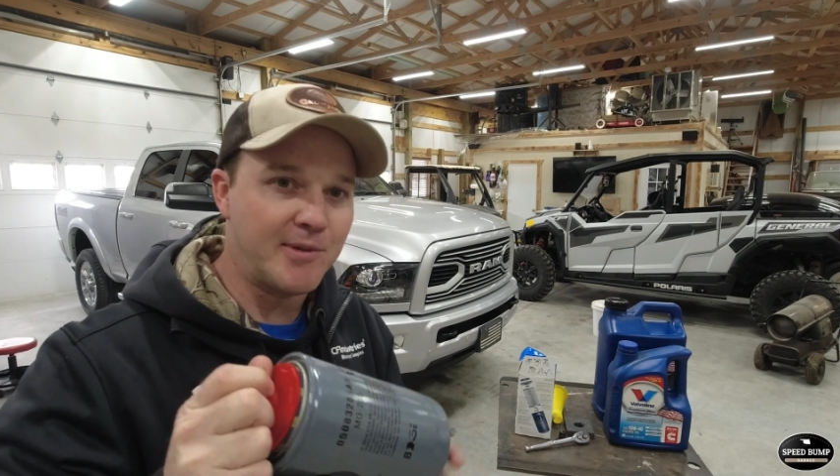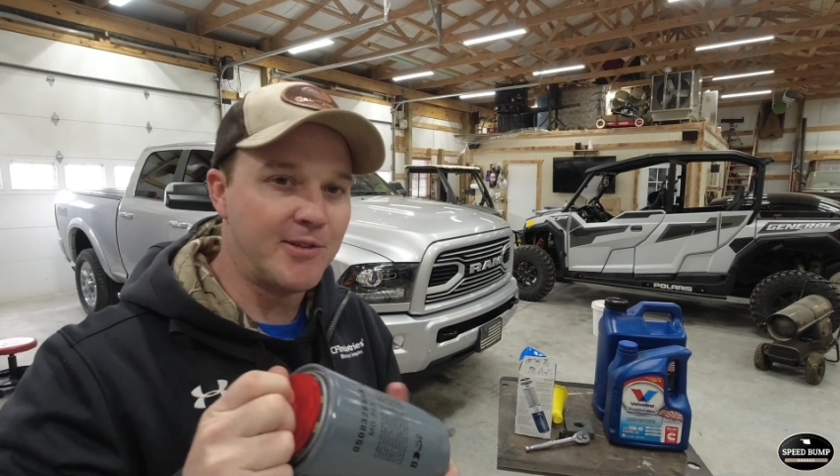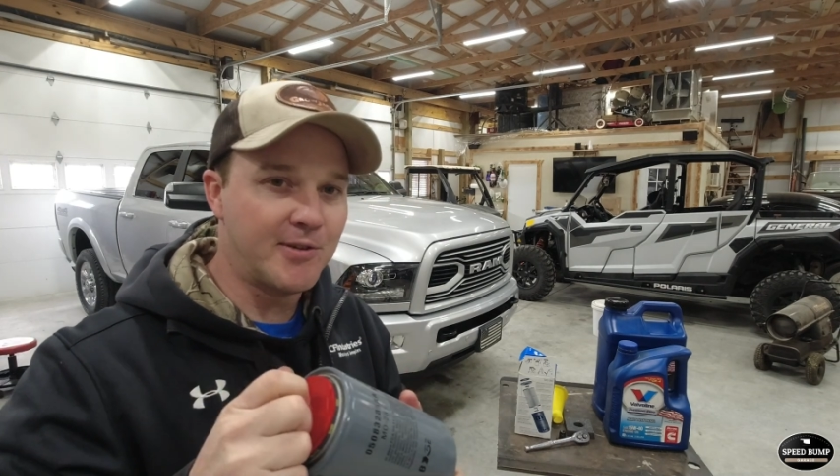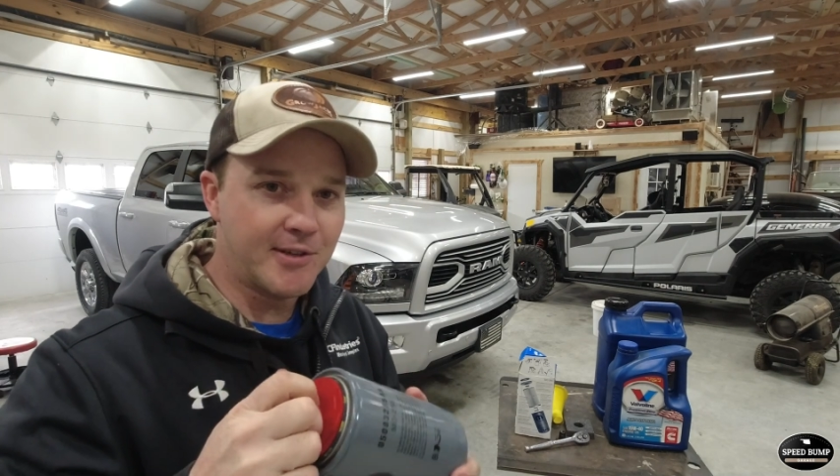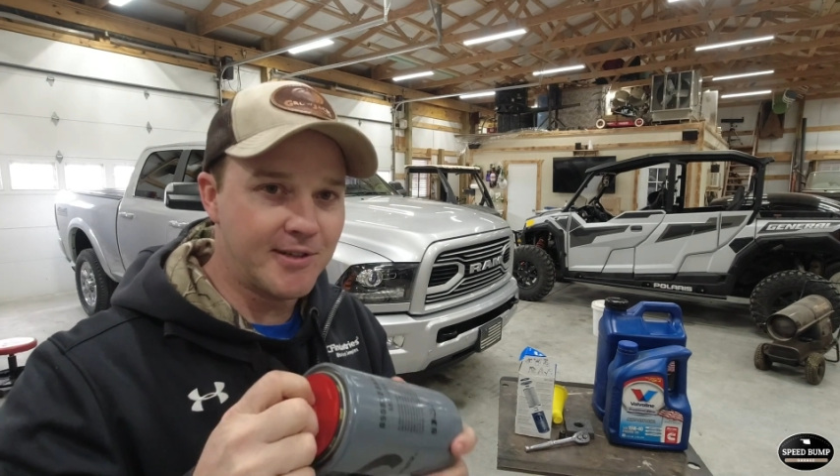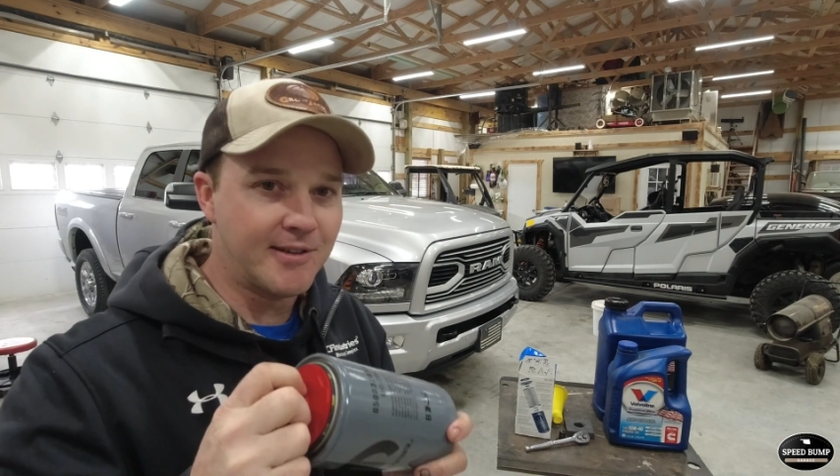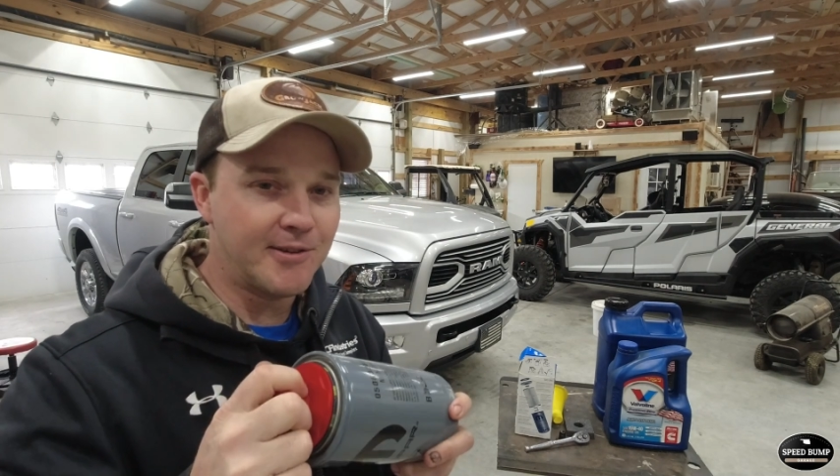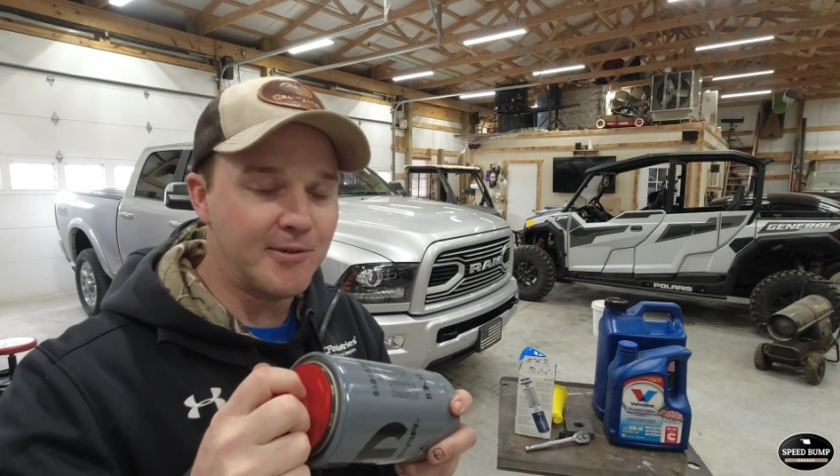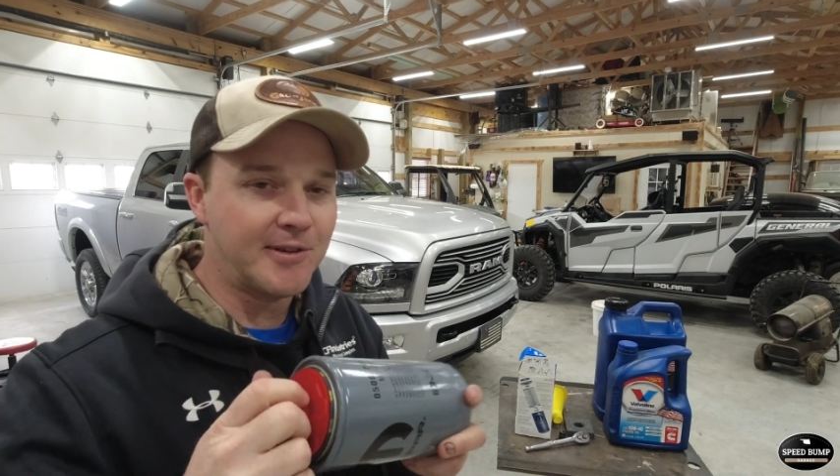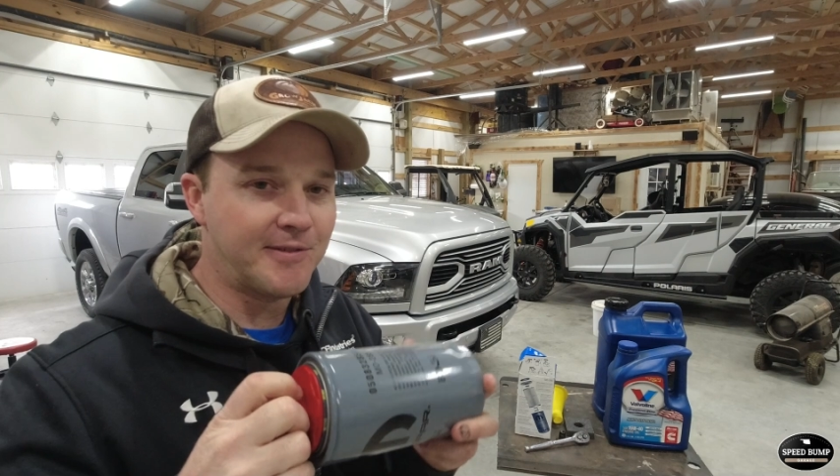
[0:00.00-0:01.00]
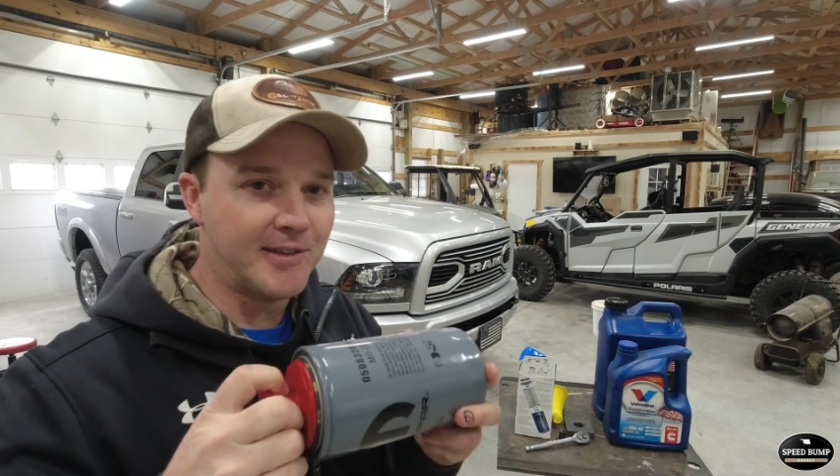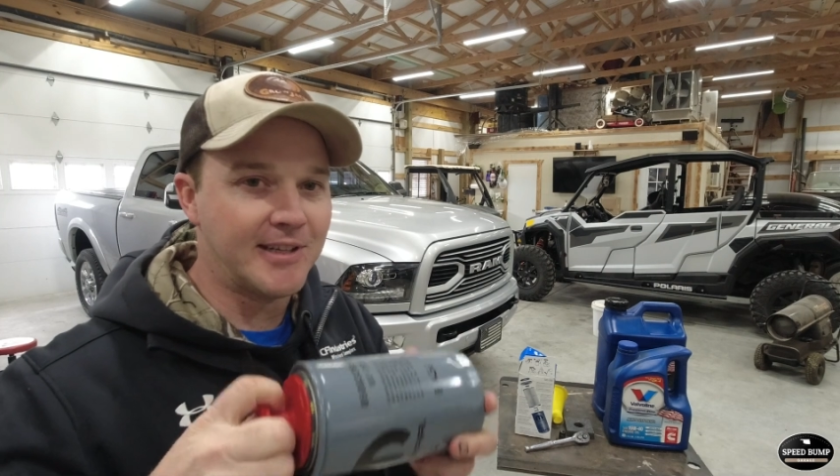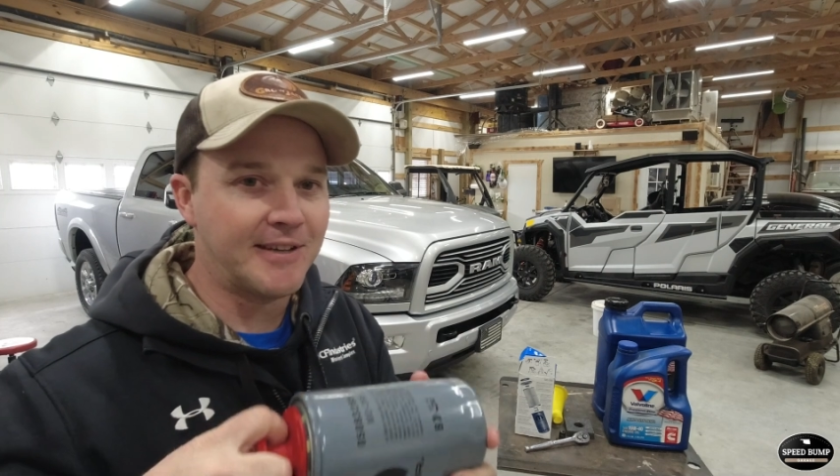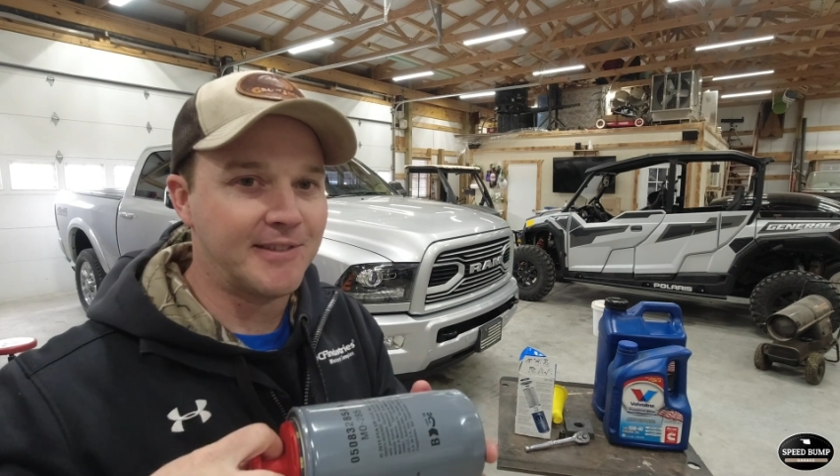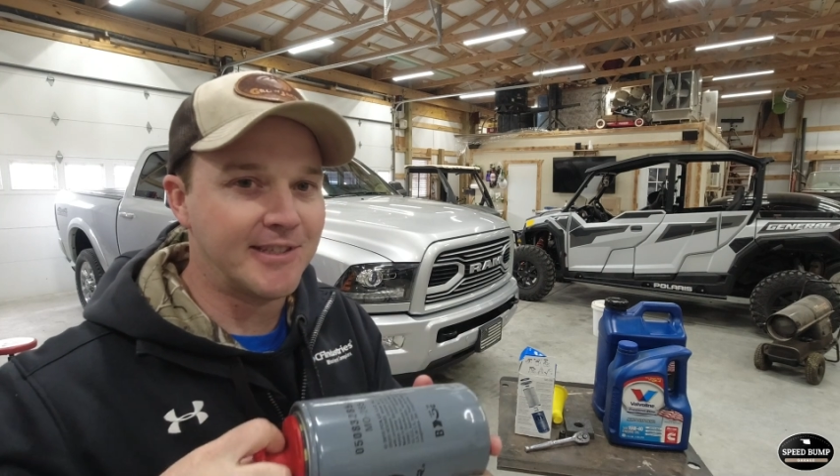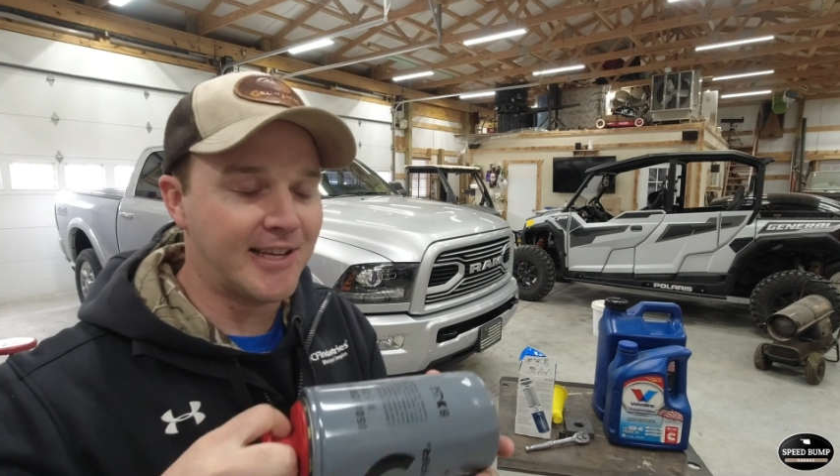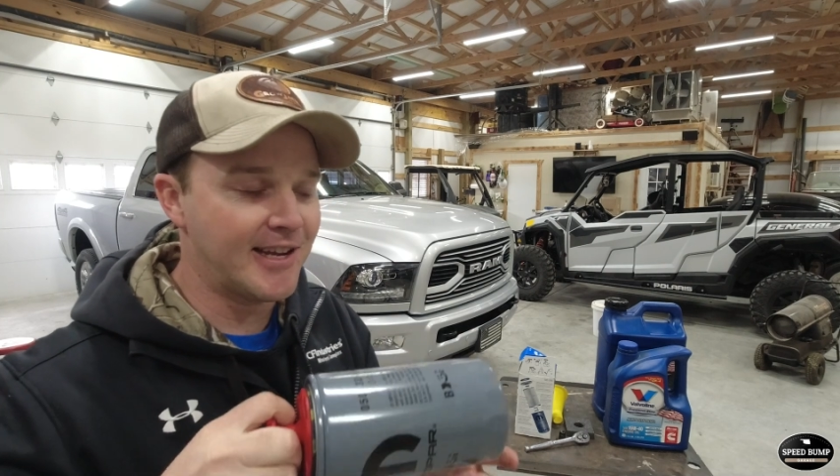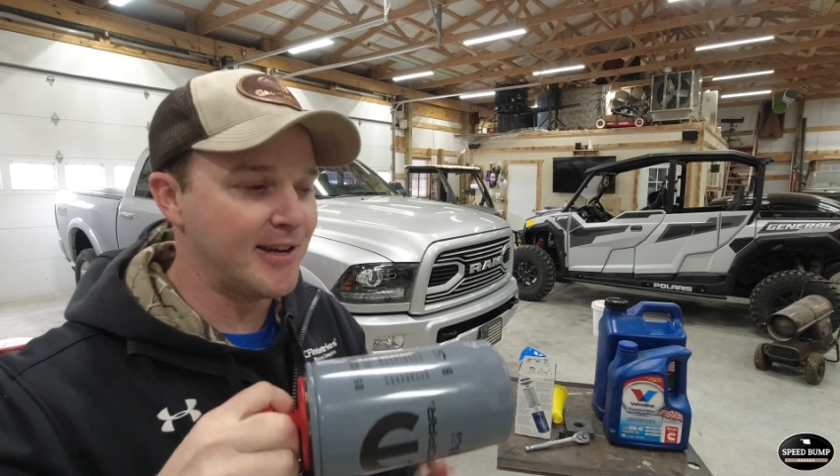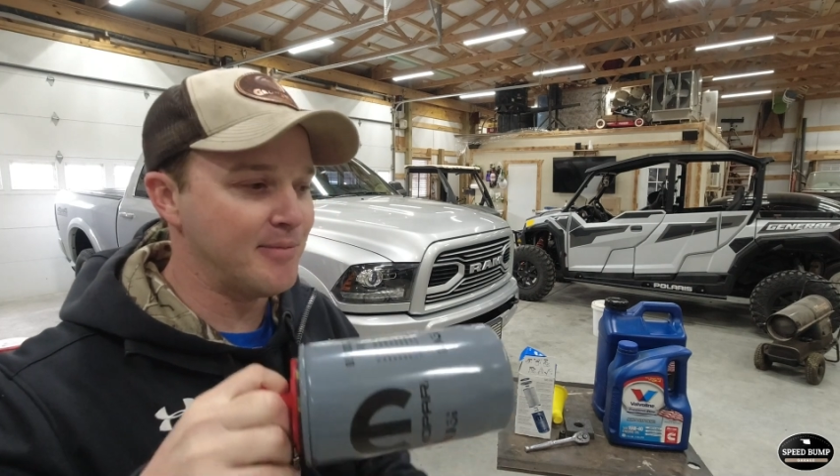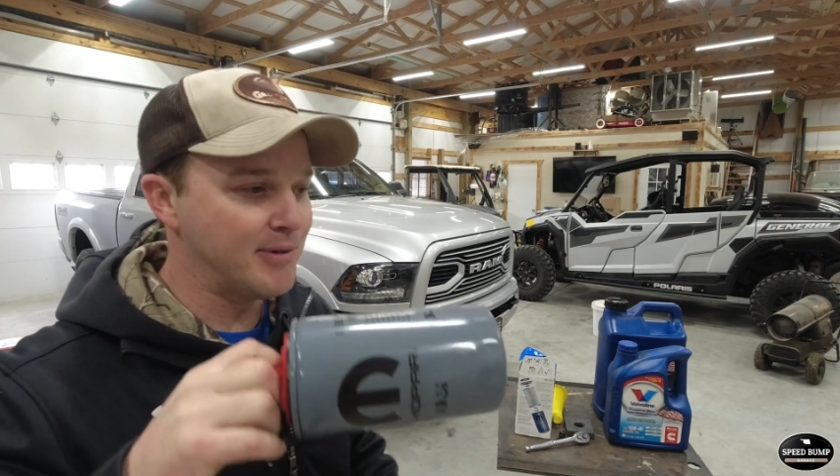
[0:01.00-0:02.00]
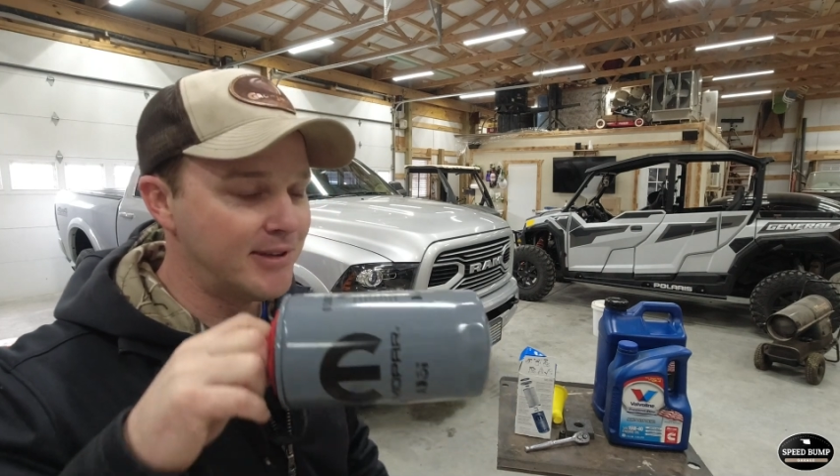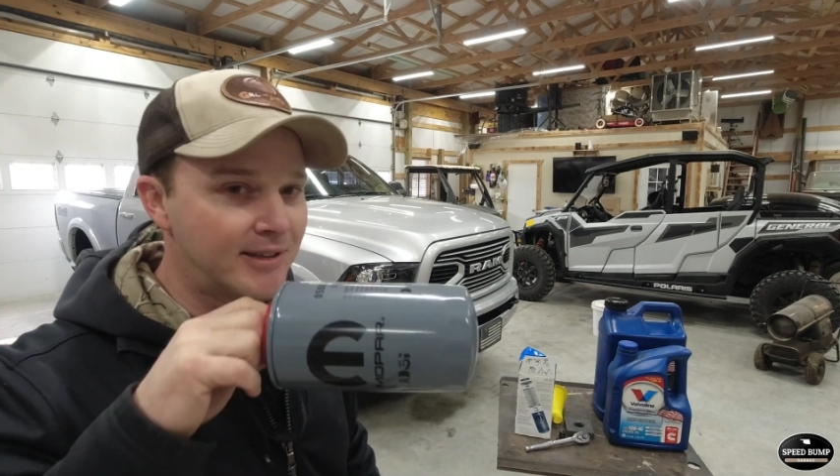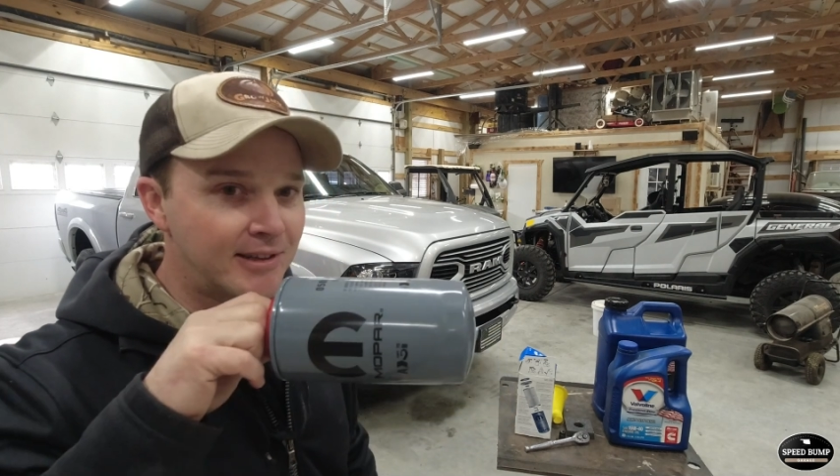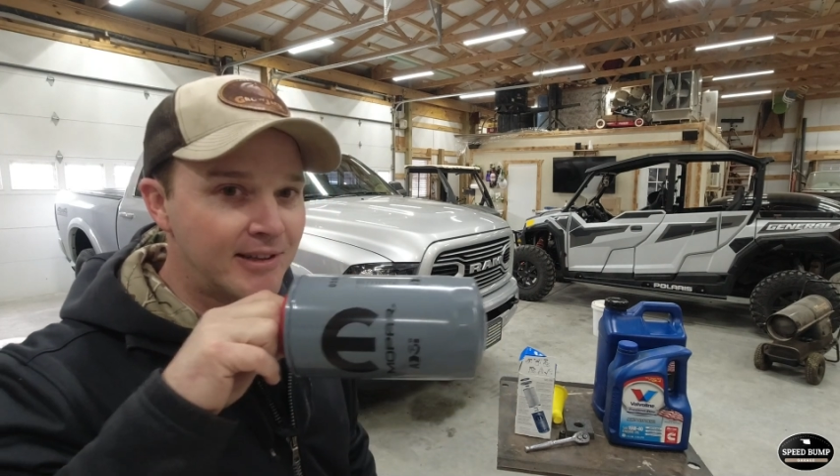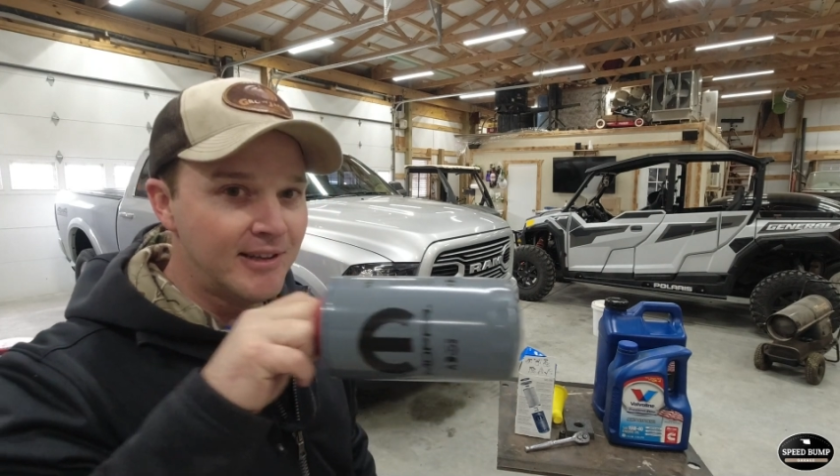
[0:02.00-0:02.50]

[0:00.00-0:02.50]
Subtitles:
but you couldn't do it if you didn't have this cap.